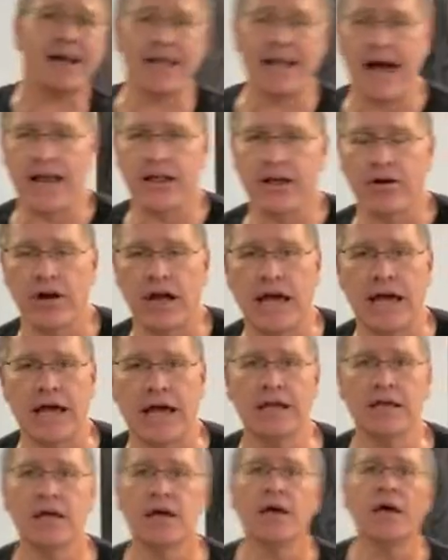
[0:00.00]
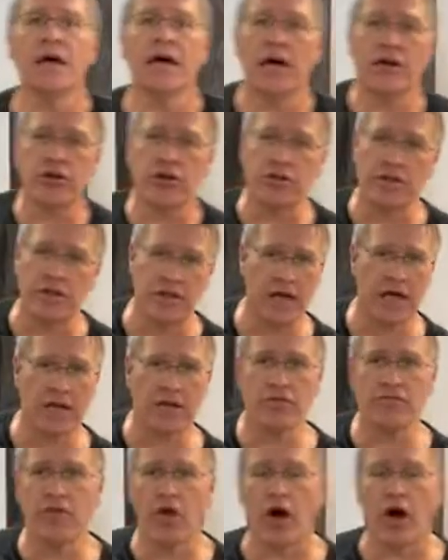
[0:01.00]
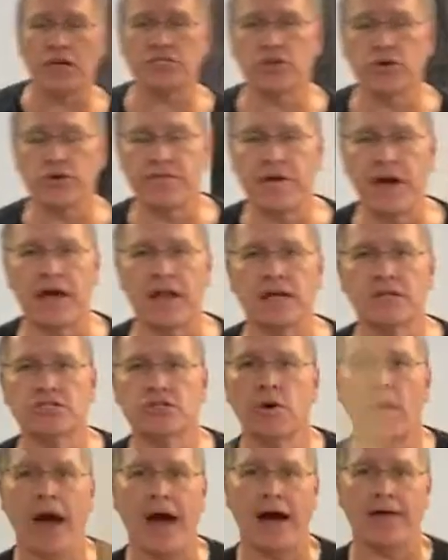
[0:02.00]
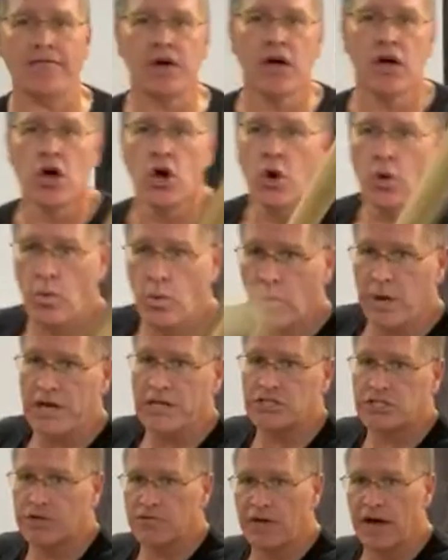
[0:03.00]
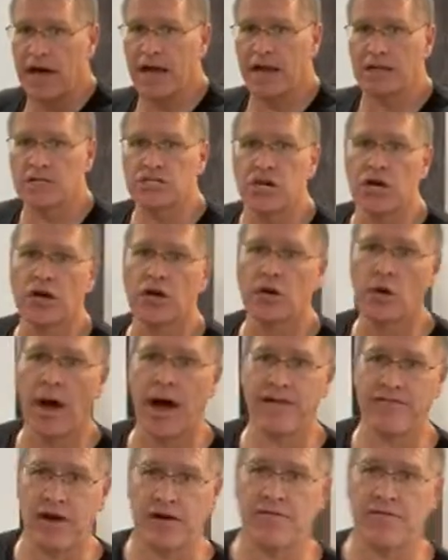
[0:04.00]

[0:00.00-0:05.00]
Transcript: it out of your hand. And you, then you've lost your advantage. You have reach advantage. You have a